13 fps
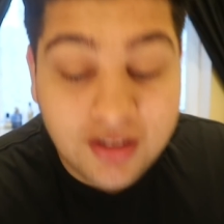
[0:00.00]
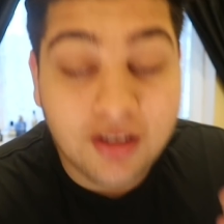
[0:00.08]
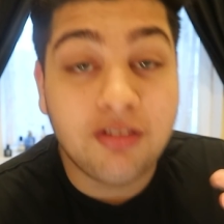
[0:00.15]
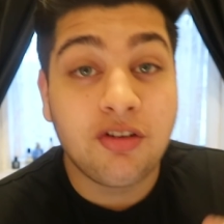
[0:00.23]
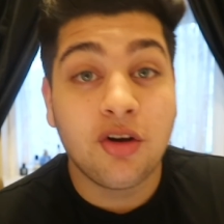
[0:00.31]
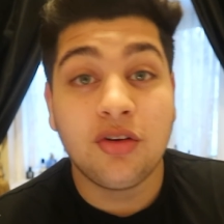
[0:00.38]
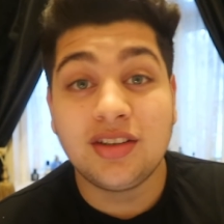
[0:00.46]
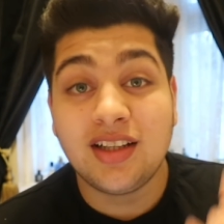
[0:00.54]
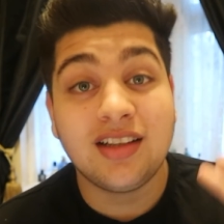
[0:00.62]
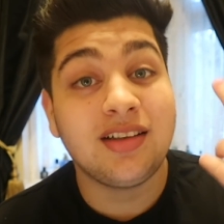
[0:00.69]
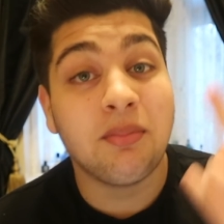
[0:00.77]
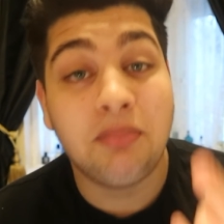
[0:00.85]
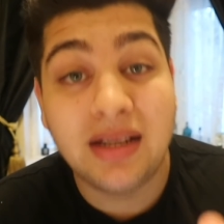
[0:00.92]
The flows
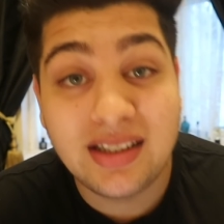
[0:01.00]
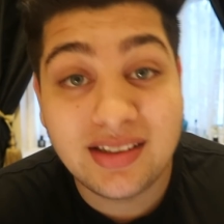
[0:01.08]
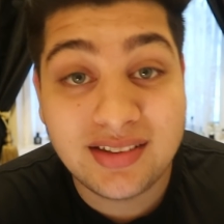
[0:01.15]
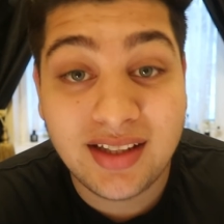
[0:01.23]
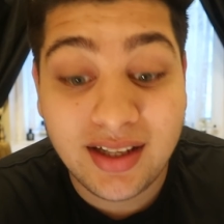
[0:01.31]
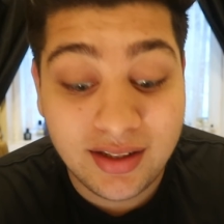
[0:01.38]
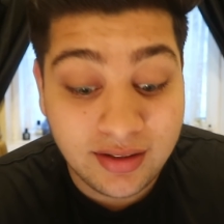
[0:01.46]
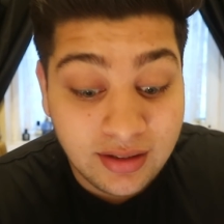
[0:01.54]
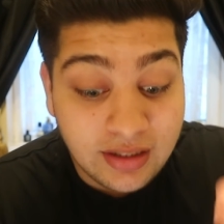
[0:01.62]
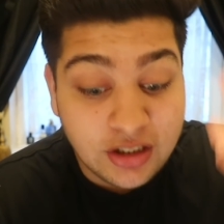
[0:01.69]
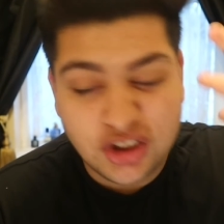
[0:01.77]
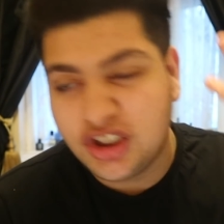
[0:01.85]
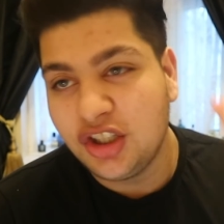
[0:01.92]
there, the beats there.
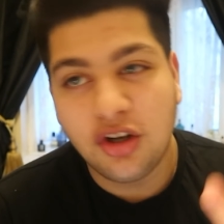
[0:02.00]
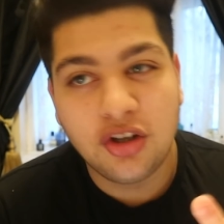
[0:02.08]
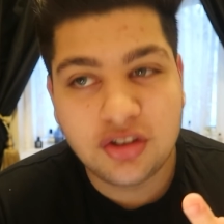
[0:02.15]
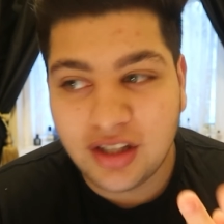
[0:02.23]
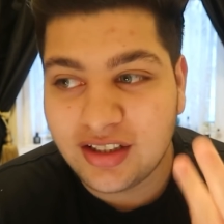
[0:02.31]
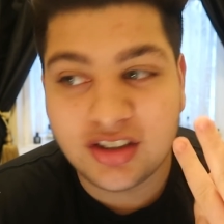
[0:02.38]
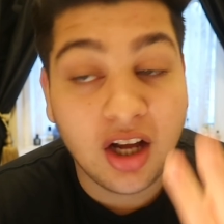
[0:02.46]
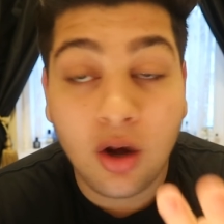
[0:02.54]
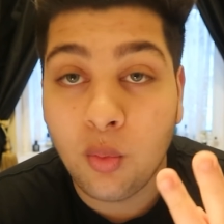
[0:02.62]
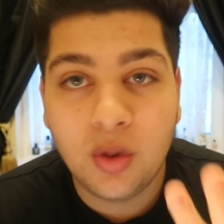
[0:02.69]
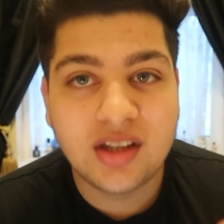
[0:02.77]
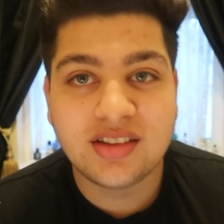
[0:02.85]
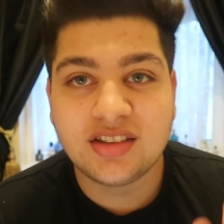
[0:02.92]
She knows, like,
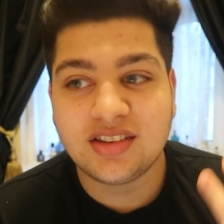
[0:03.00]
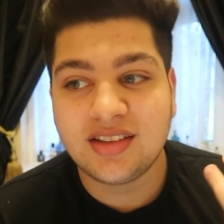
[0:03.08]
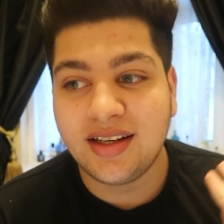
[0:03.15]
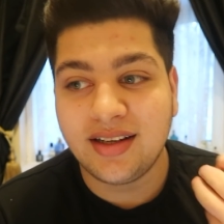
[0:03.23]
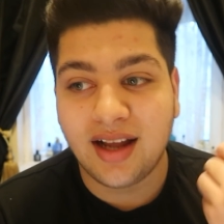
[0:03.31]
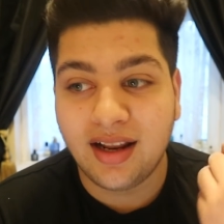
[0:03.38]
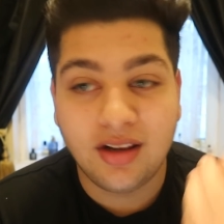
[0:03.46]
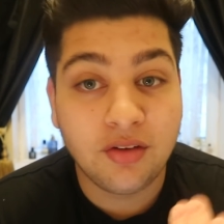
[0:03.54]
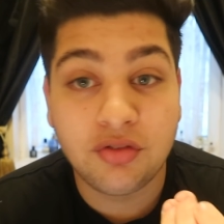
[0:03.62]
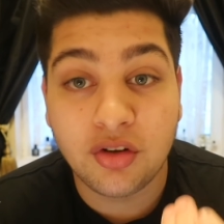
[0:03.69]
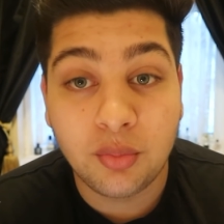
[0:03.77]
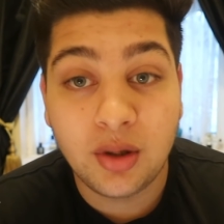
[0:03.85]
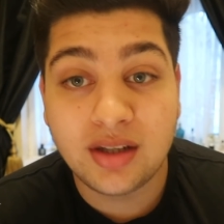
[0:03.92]
her words that she's saying. I
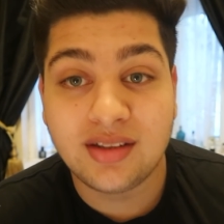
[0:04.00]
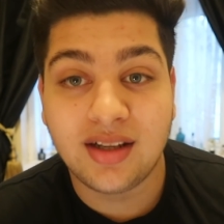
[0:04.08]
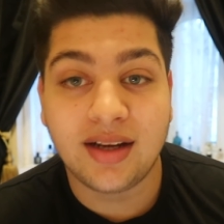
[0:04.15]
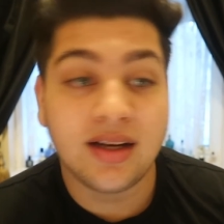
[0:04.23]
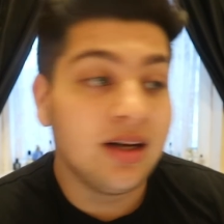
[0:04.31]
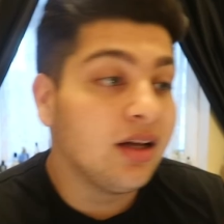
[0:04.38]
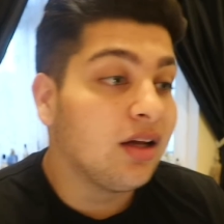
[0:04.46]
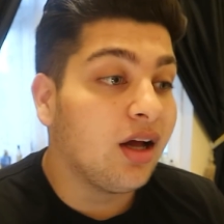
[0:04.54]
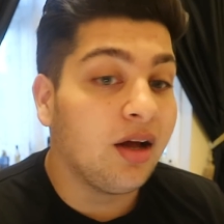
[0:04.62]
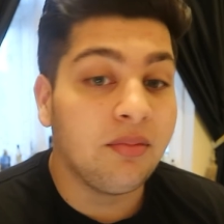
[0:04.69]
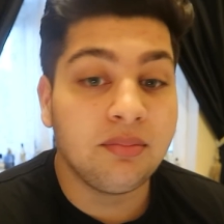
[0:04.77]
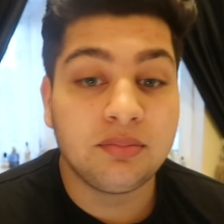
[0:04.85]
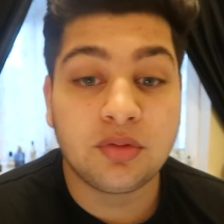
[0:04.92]
love the words, like,
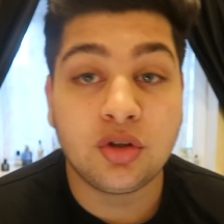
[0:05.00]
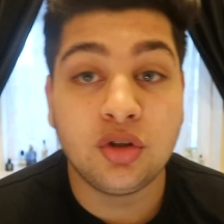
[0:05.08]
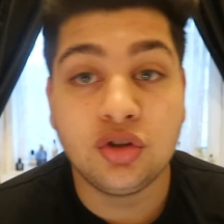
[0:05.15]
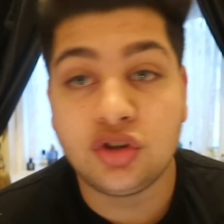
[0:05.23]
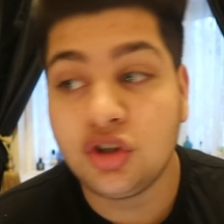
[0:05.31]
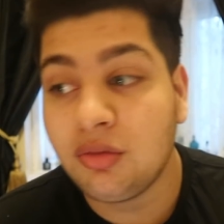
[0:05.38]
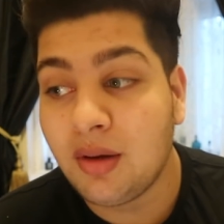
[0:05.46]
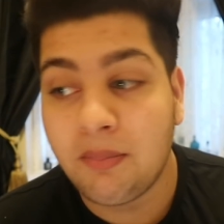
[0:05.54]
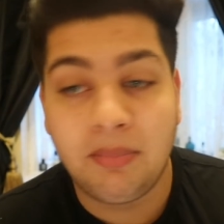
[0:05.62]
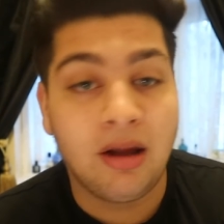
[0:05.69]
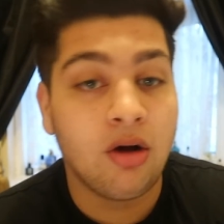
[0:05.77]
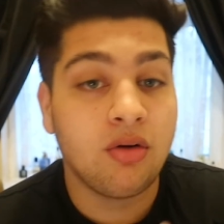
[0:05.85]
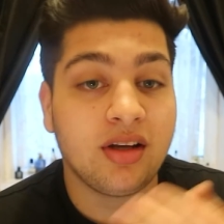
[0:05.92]
Gucci on my
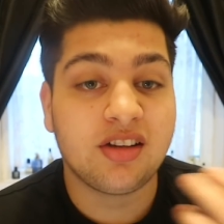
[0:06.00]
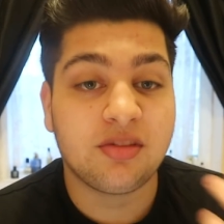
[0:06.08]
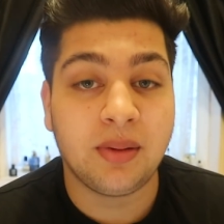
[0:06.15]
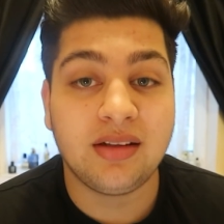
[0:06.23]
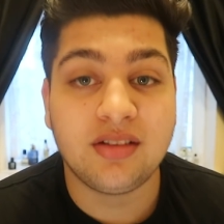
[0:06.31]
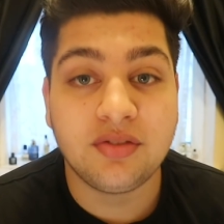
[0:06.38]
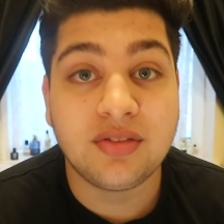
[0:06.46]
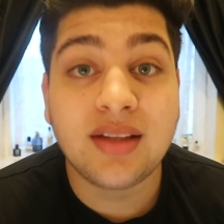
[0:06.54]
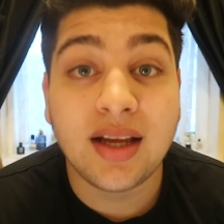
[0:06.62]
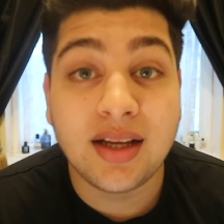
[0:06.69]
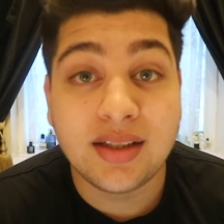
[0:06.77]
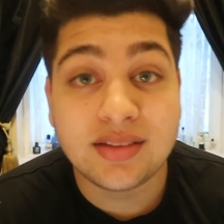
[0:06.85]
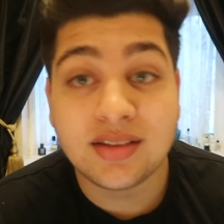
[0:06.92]
belt, expensive
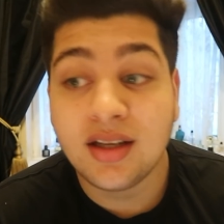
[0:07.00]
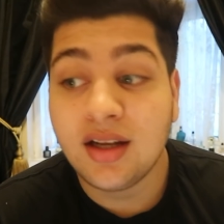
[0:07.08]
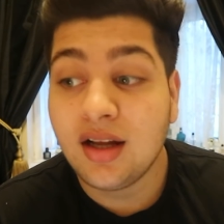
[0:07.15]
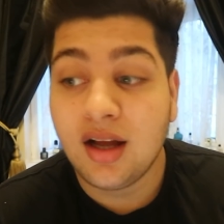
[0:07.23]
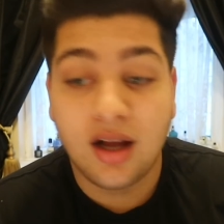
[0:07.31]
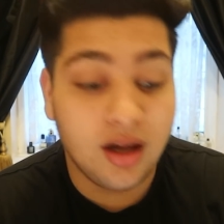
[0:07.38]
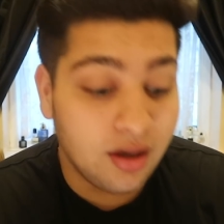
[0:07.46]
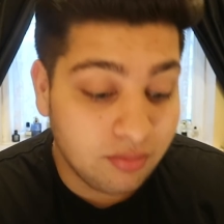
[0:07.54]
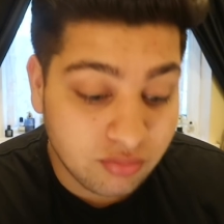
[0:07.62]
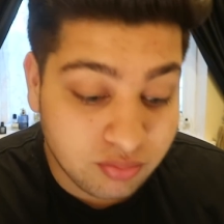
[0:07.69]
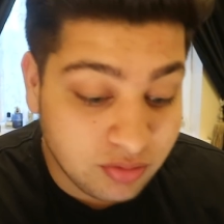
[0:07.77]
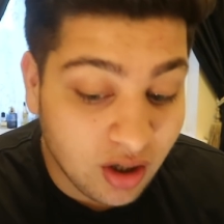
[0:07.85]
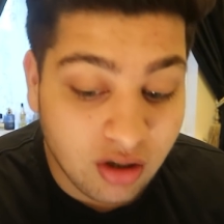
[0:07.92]
taste,
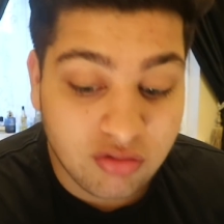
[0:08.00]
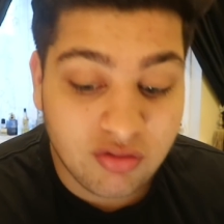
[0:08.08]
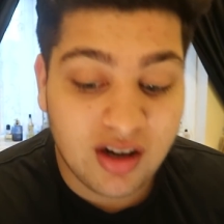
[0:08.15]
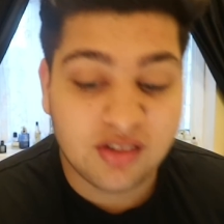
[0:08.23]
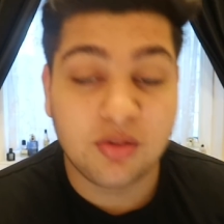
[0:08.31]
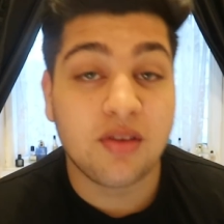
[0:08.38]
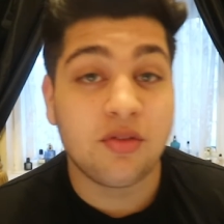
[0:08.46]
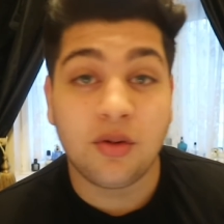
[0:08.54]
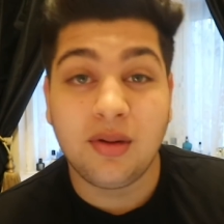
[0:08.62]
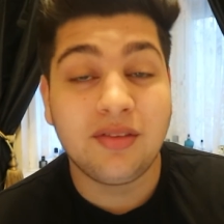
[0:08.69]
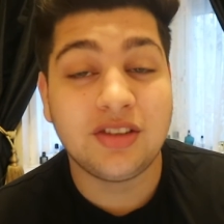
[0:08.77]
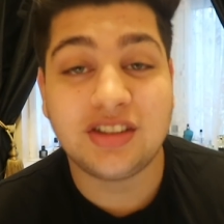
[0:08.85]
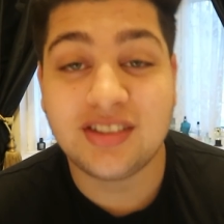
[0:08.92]
young racks,
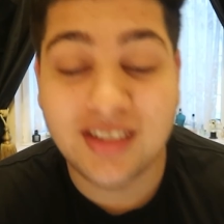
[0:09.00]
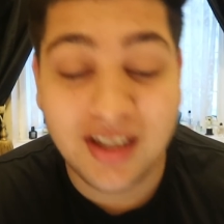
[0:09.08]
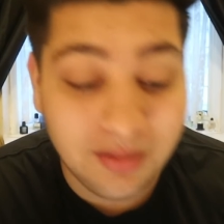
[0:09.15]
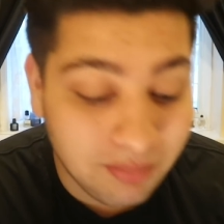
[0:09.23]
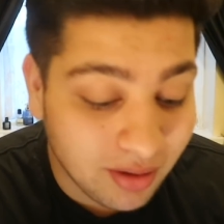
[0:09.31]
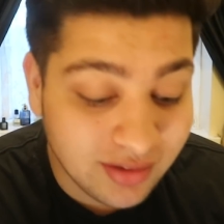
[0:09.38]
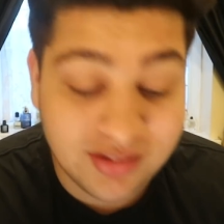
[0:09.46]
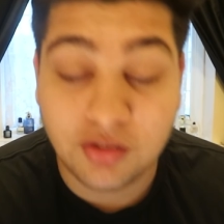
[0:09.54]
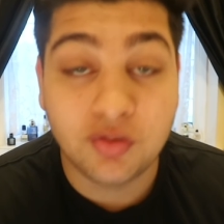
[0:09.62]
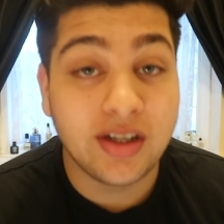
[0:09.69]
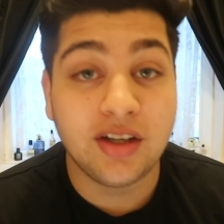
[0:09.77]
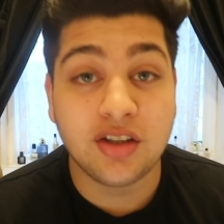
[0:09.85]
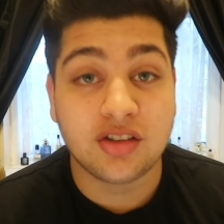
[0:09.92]
whatever she's saying, but it's a
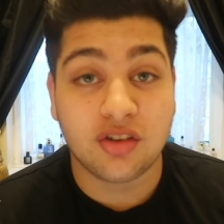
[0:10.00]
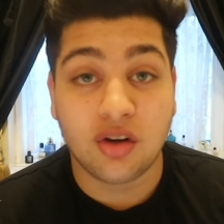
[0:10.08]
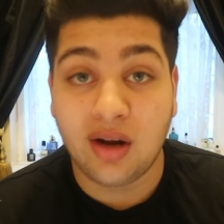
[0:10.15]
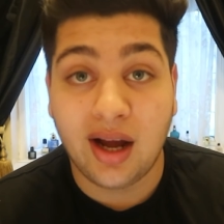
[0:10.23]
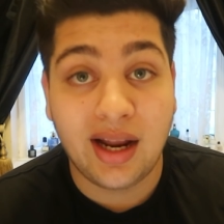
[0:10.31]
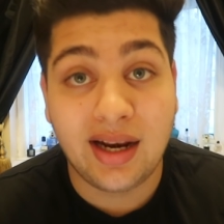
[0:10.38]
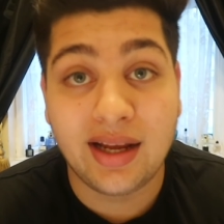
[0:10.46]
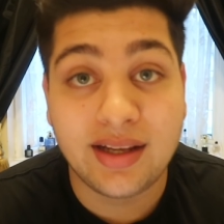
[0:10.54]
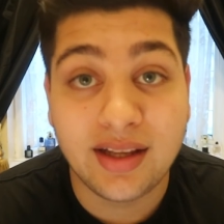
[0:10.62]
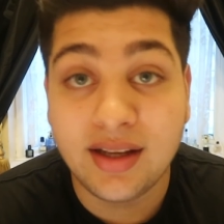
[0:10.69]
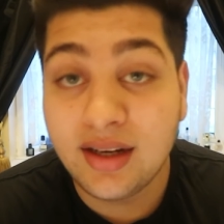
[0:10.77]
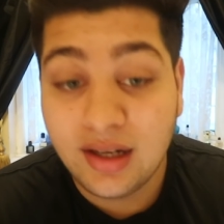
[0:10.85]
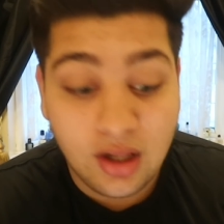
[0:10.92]
really good song. I
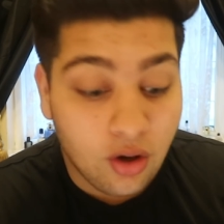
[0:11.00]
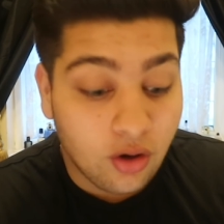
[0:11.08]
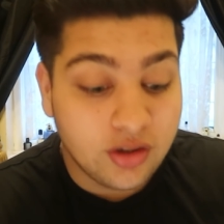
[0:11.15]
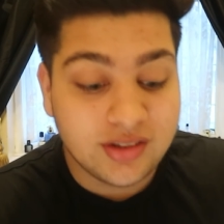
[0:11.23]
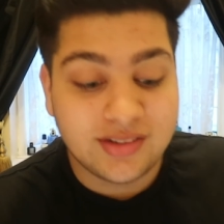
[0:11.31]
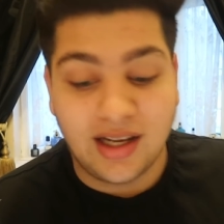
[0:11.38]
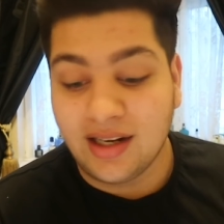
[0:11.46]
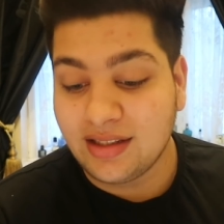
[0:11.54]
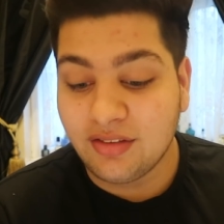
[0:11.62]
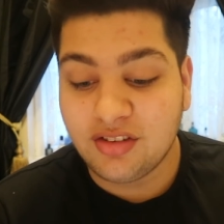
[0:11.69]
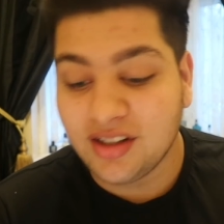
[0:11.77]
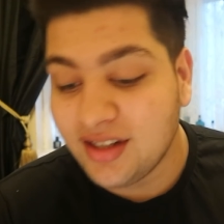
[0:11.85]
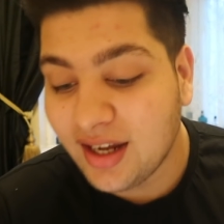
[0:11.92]
like it. Honestly, I'd
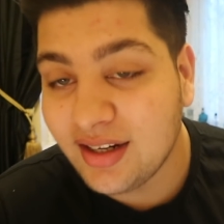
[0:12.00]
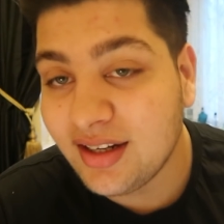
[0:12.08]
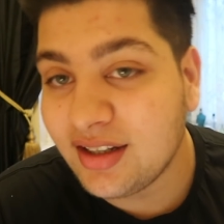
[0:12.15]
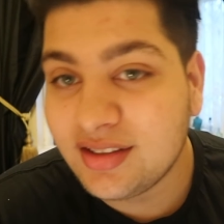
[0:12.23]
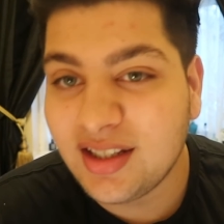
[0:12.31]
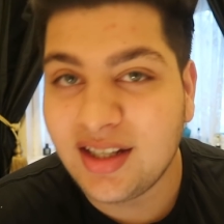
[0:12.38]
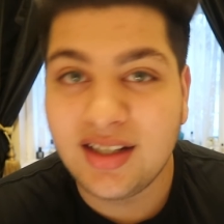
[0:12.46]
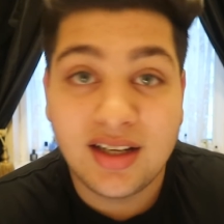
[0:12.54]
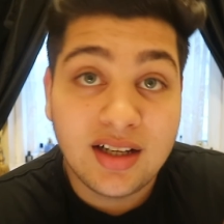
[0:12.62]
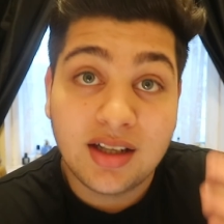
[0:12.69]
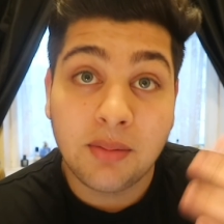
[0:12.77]
give this a 9 out of 10.